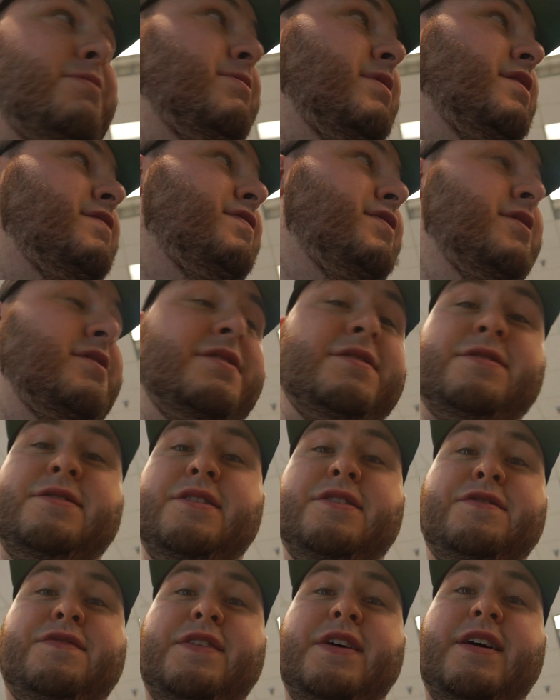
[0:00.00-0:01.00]
my foot is
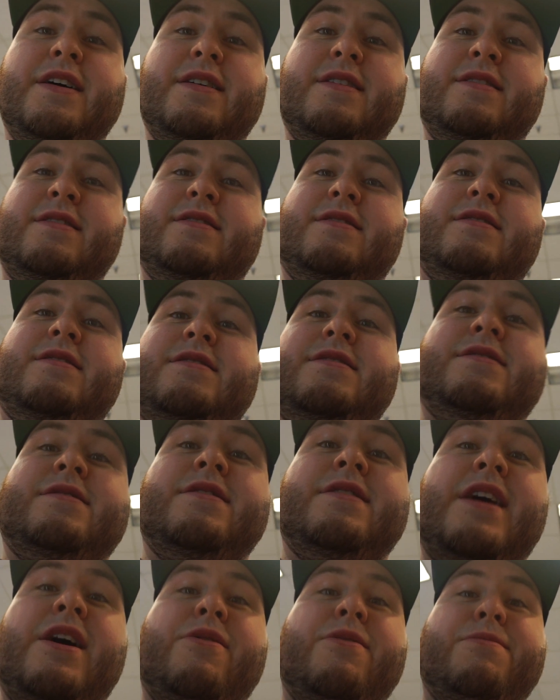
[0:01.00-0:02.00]
so fat.
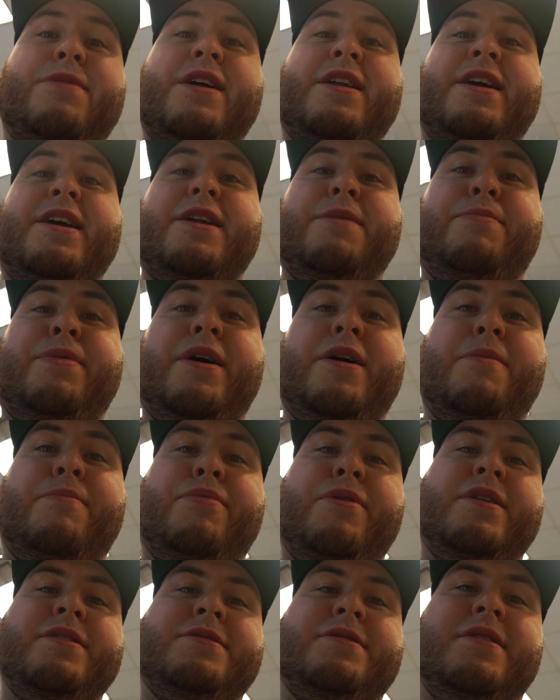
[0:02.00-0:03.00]
So now I'm gonna get a pair of
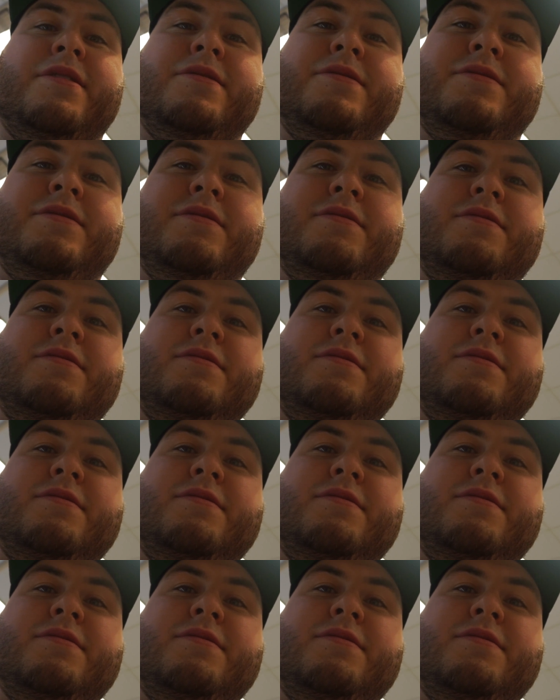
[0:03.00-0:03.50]
Prestos.